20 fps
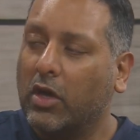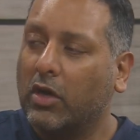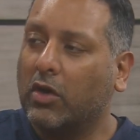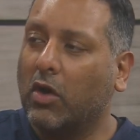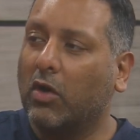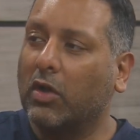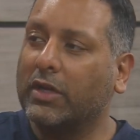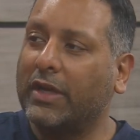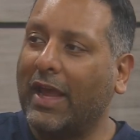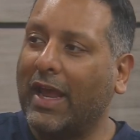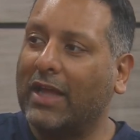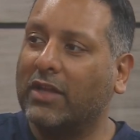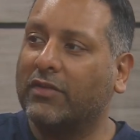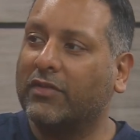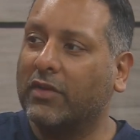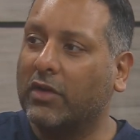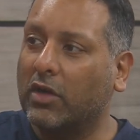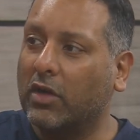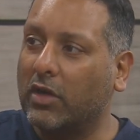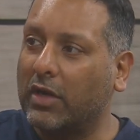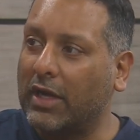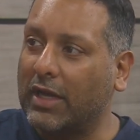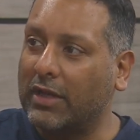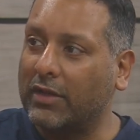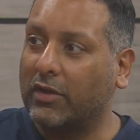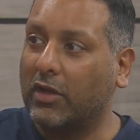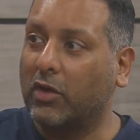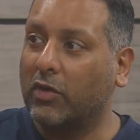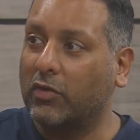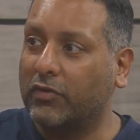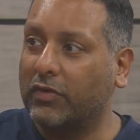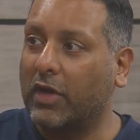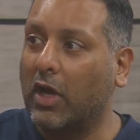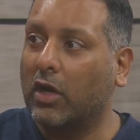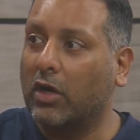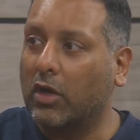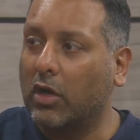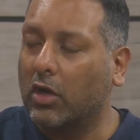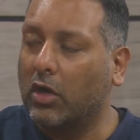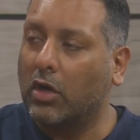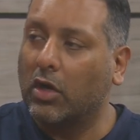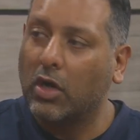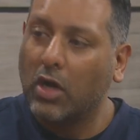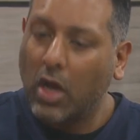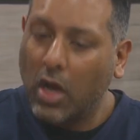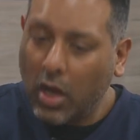colon cancer in those younger